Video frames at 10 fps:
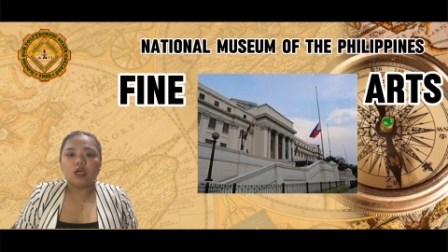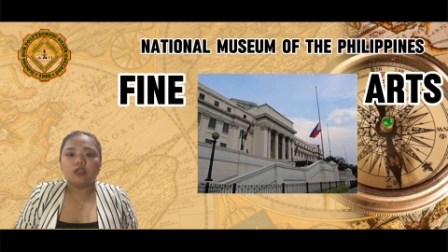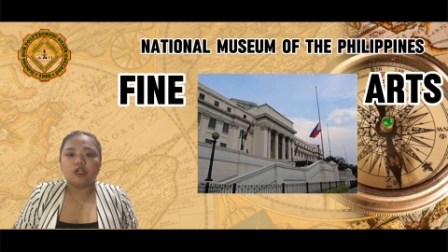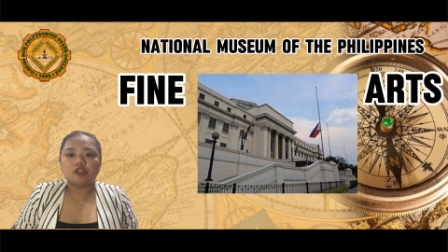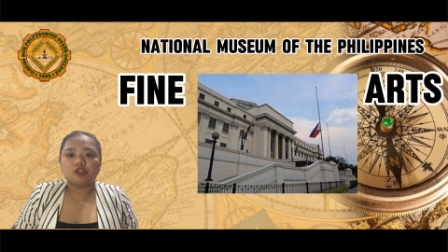
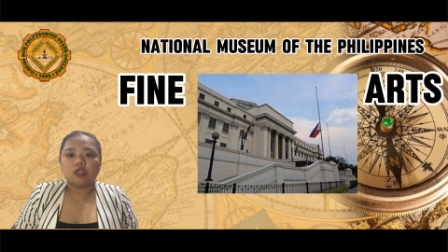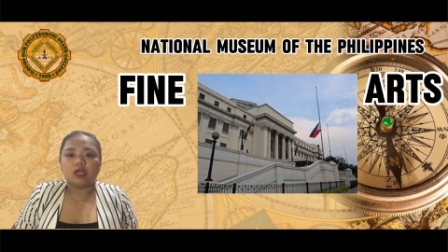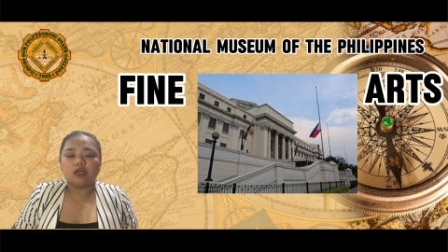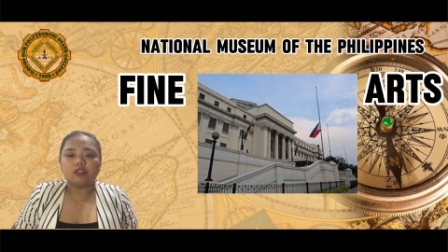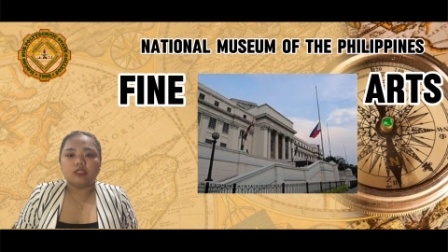national
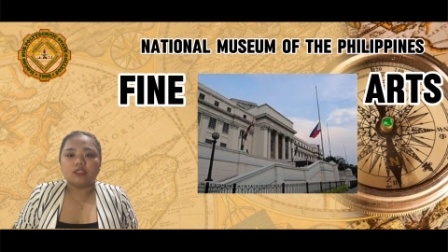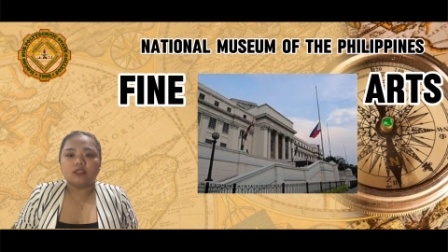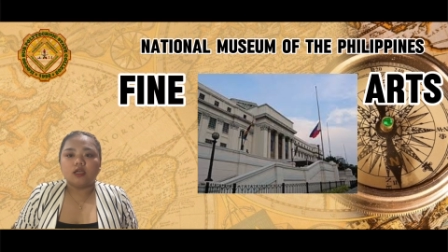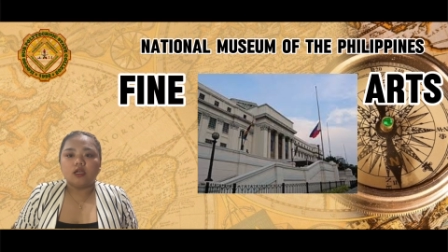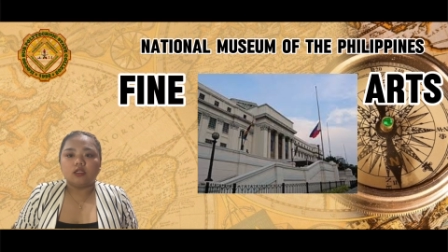artists,
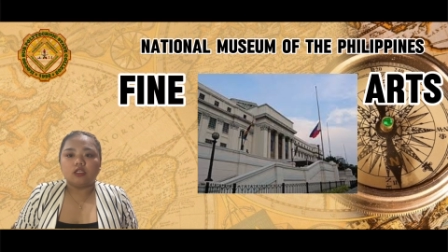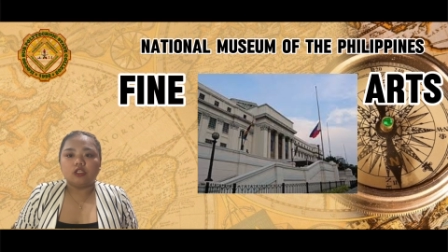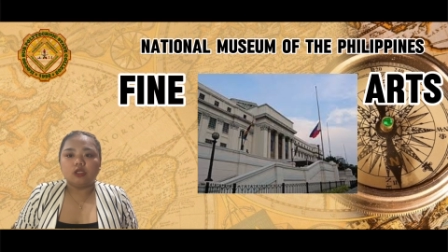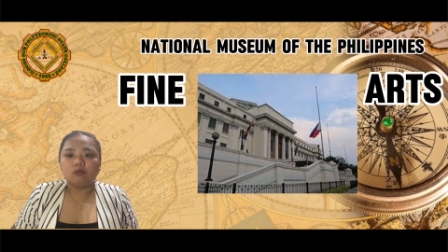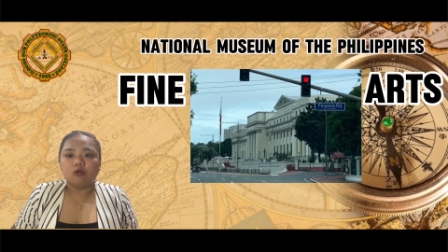
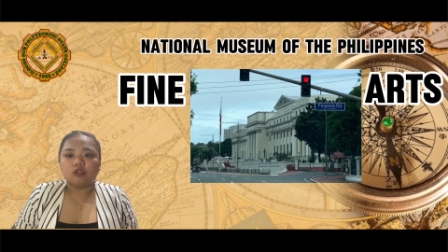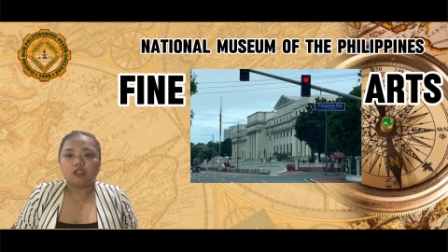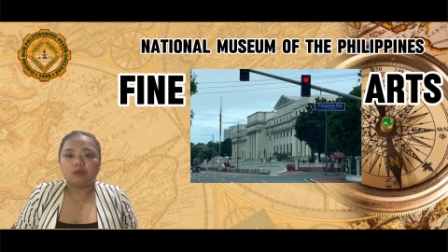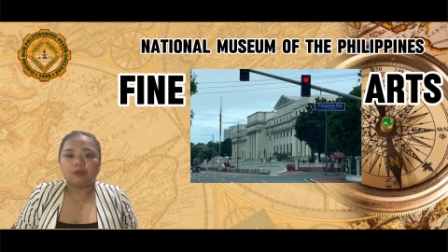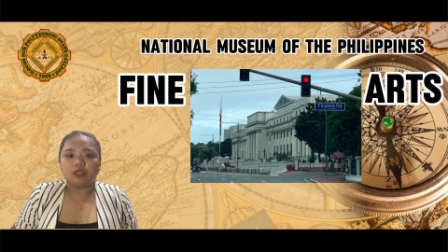leading
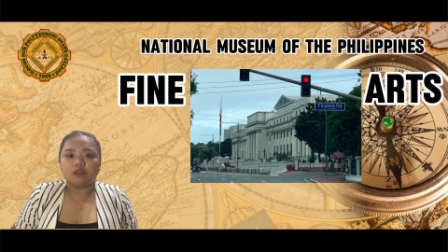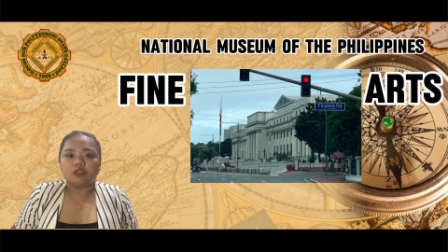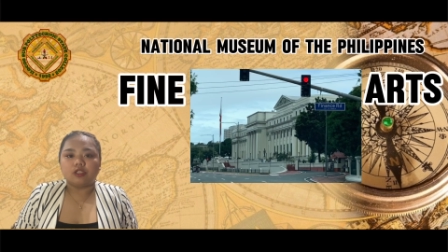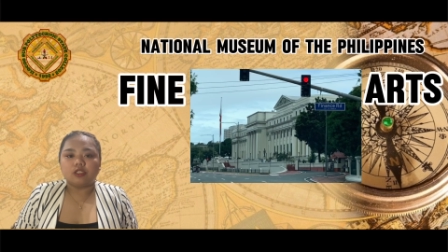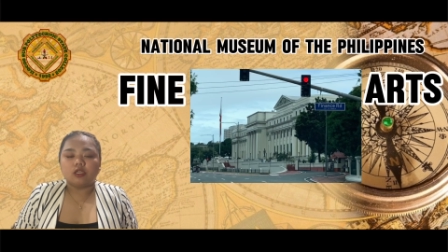modern
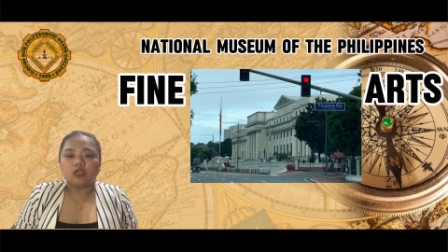painters,